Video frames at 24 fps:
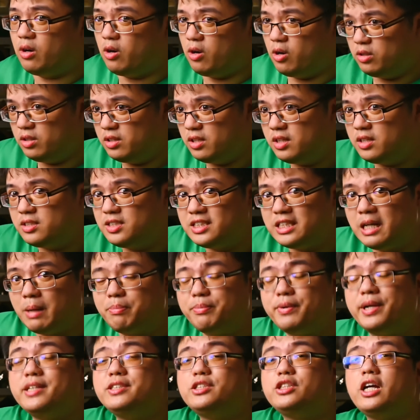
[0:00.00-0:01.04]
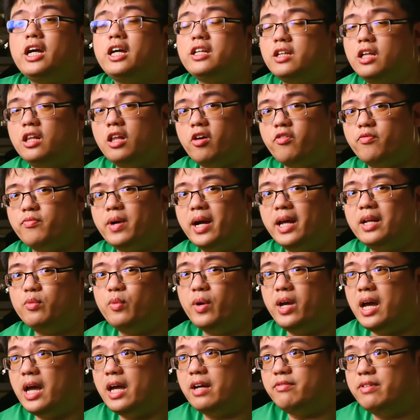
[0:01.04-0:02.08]
on a separate channel of mine
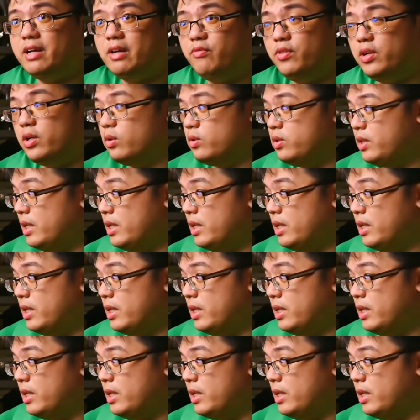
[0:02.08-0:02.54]
where I review